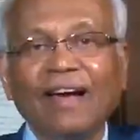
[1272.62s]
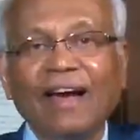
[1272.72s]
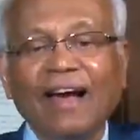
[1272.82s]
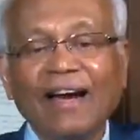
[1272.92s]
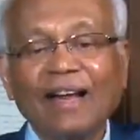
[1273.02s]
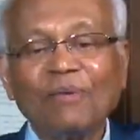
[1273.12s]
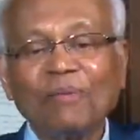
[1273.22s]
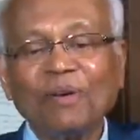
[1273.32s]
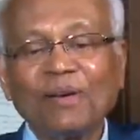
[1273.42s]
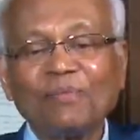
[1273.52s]
And I
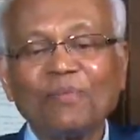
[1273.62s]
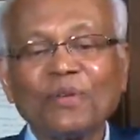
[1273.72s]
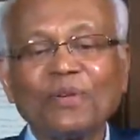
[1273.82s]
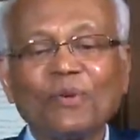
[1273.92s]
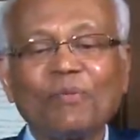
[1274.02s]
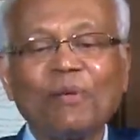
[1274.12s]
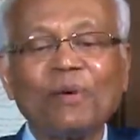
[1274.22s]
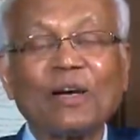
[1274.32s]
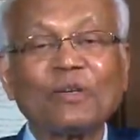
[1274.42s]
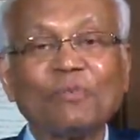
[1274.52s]
remember President
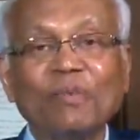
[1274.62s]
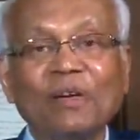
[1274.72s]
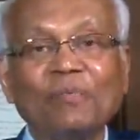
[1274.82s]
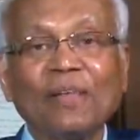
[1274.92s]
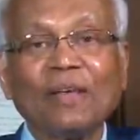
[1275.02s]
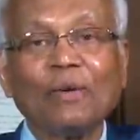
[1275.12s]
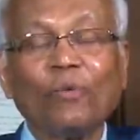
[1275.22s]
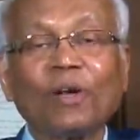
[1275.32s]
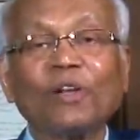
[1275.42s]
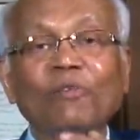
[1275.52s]
Obama asked me,
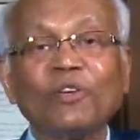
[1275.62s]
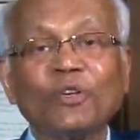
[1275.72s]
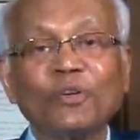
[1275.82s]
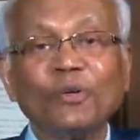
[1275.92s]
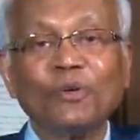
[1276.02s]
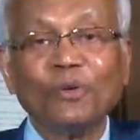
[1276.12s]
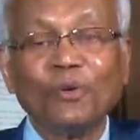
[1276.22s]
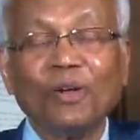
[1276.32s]
what innovation do you do?